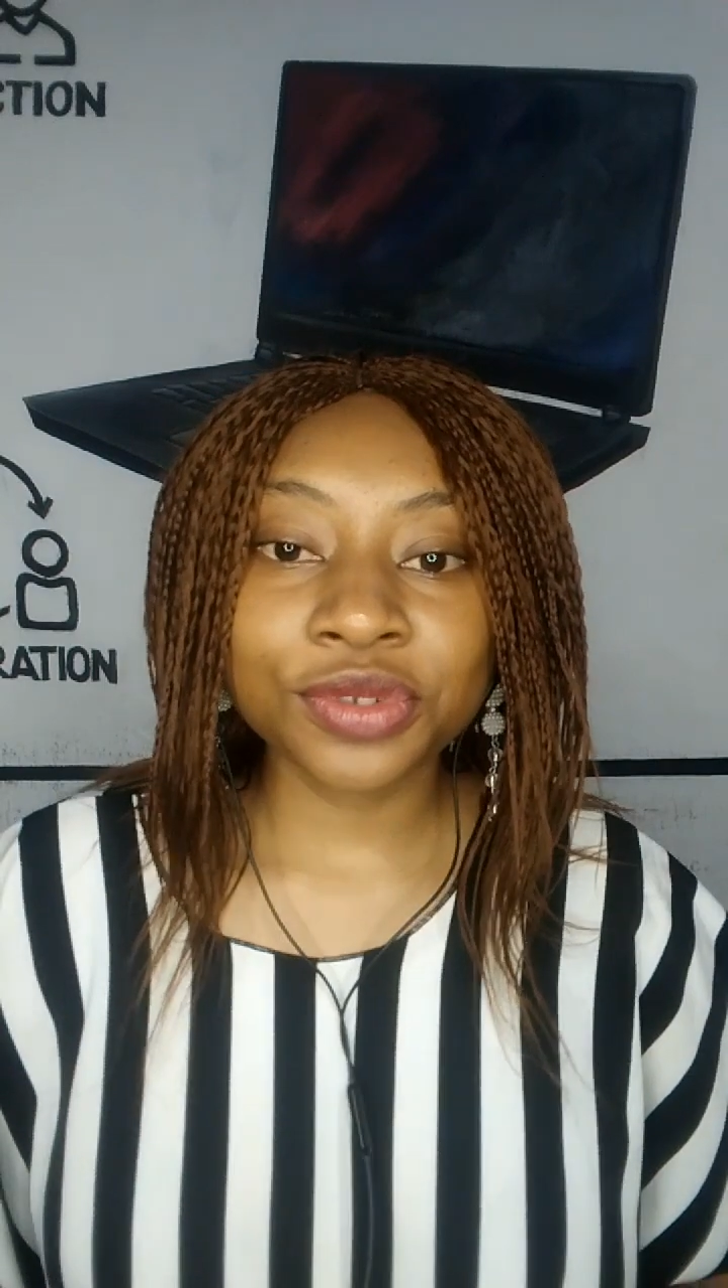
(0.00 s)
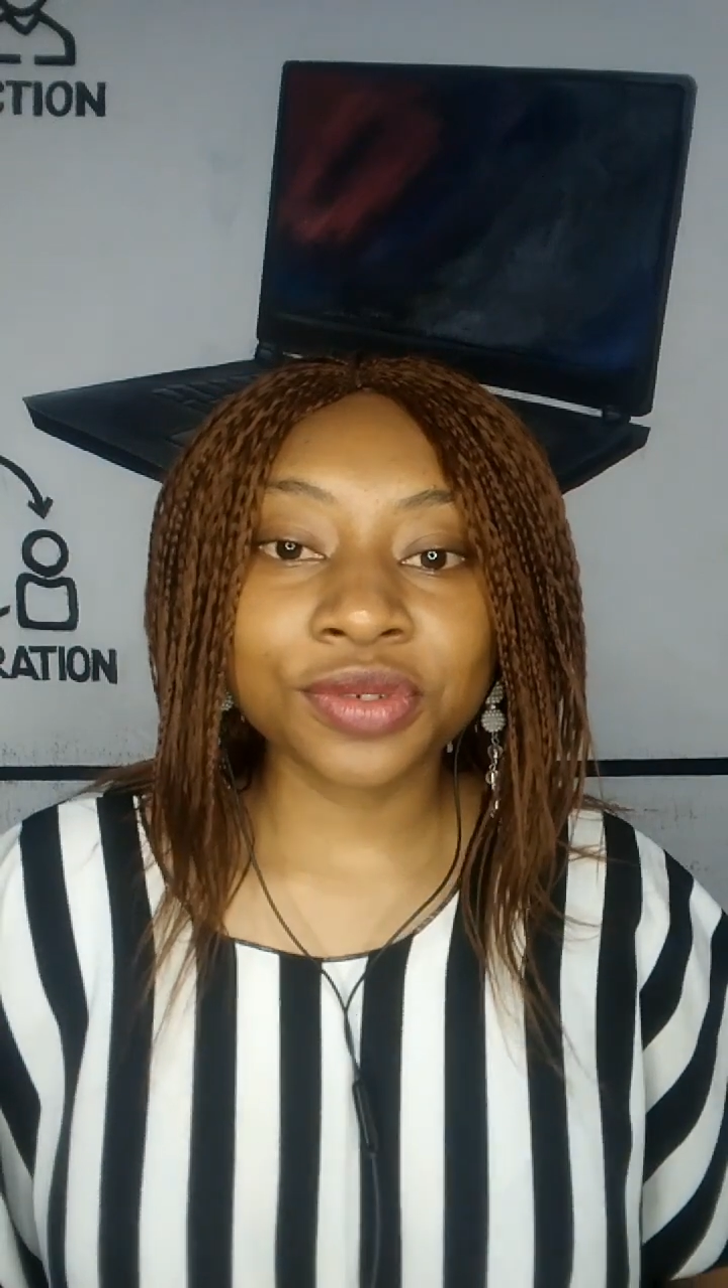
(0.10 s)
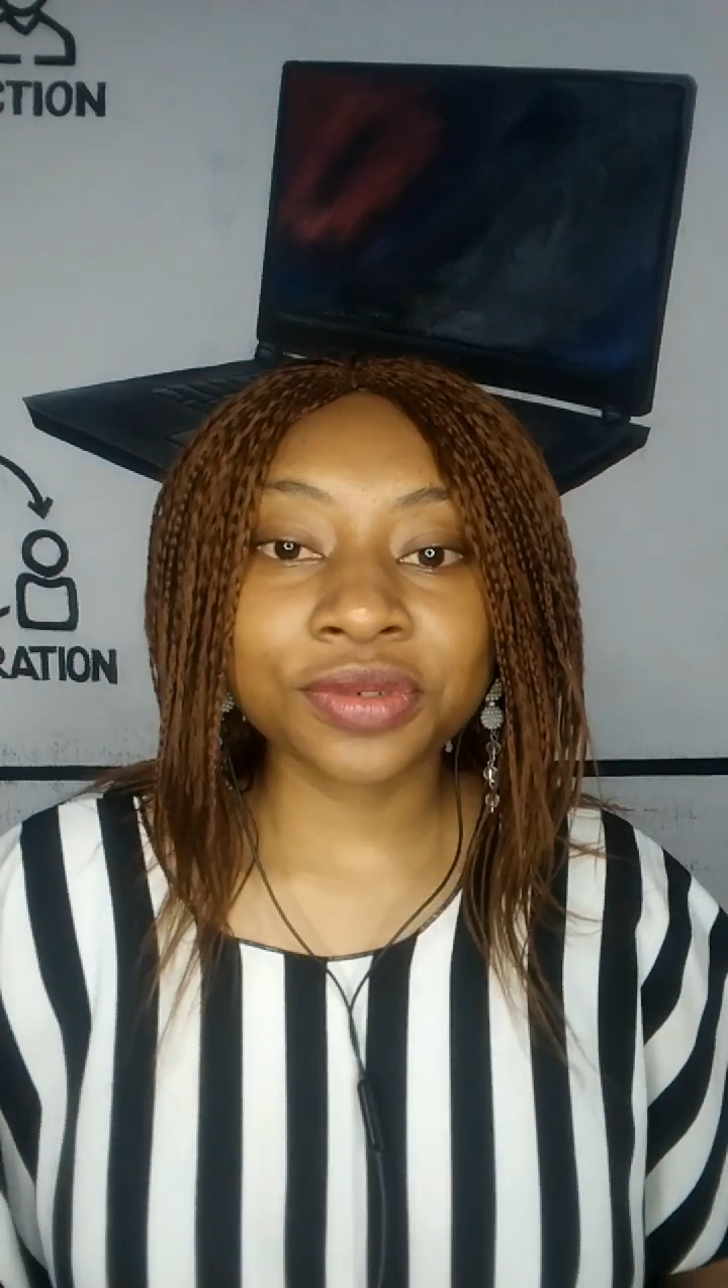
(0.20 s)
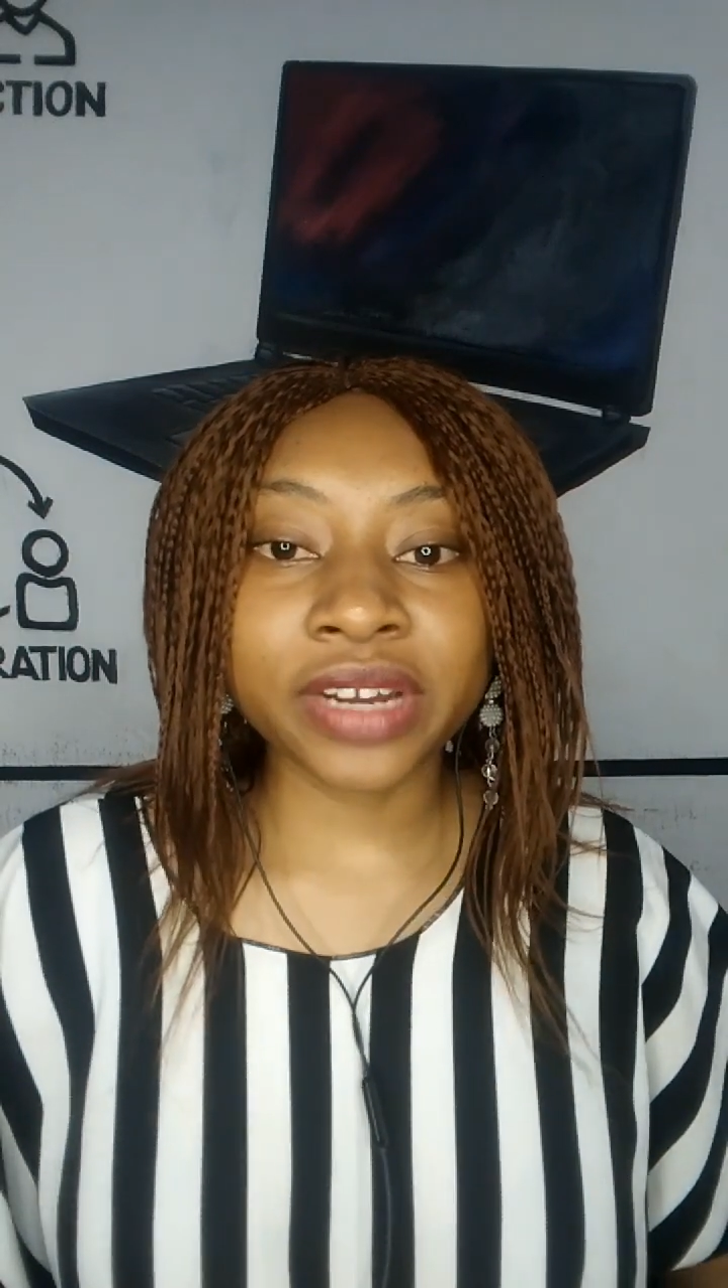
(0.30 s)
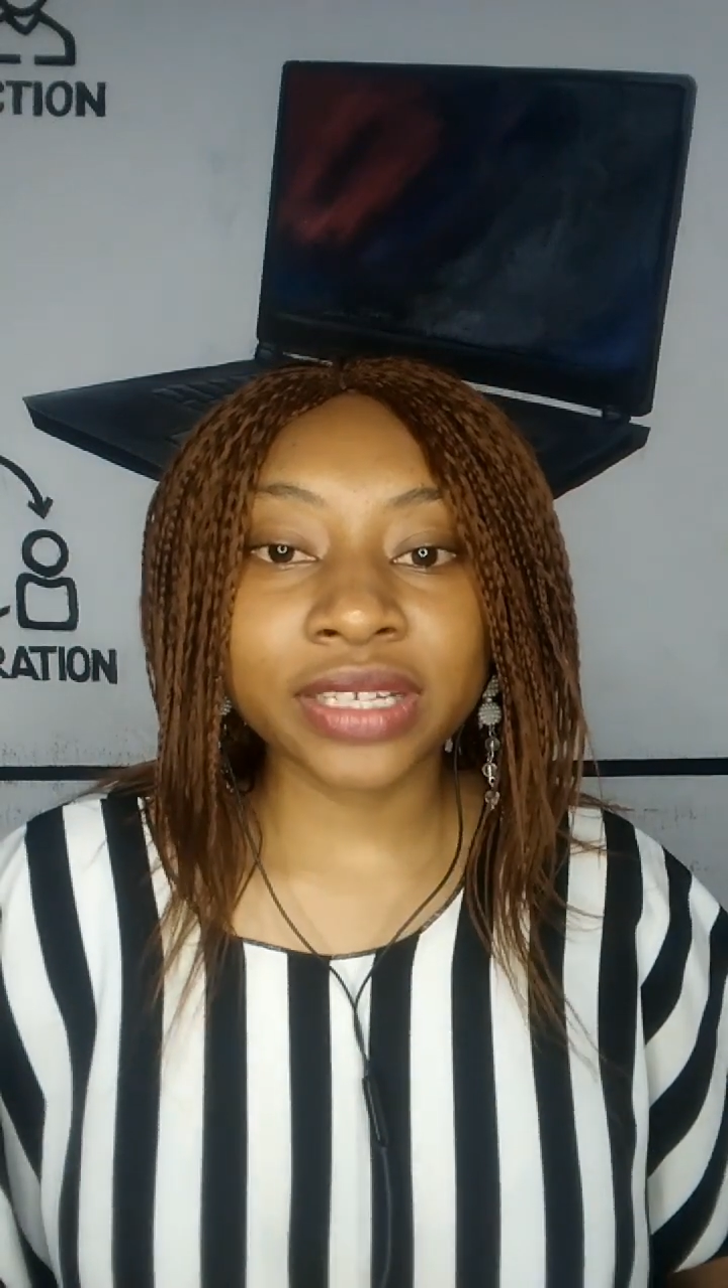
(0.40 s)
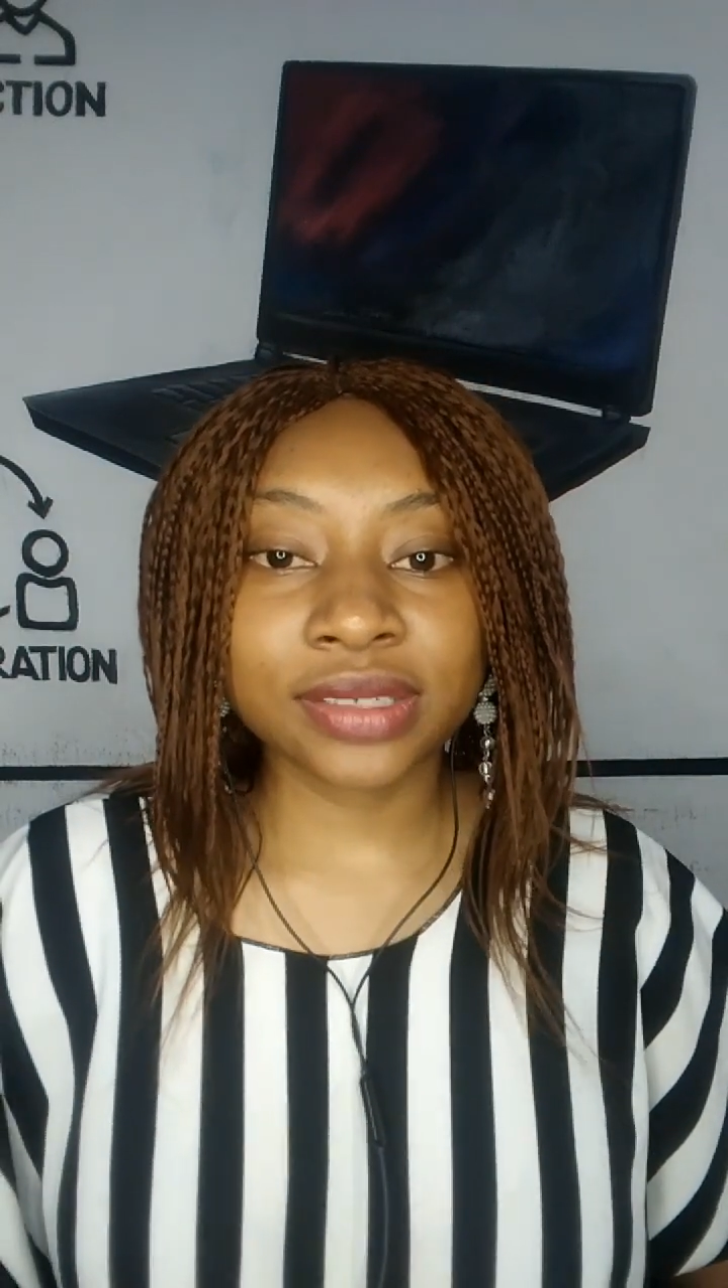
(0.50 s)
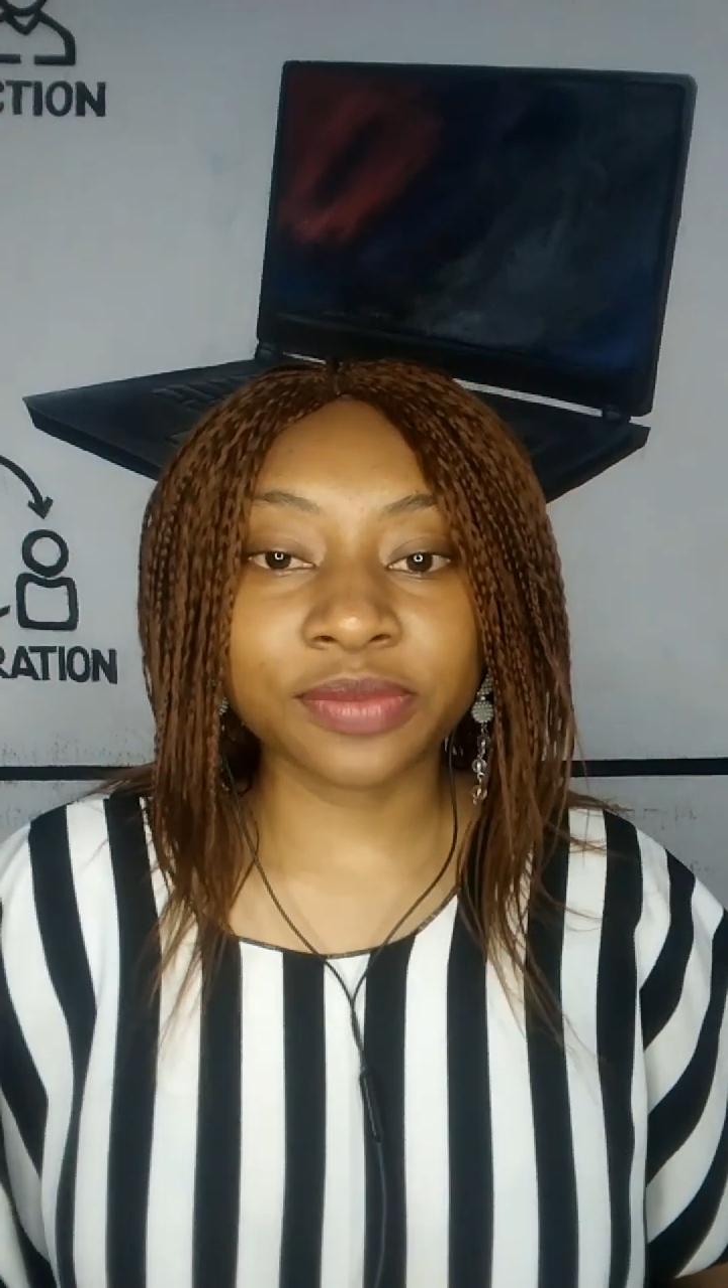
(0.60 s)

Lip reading: to write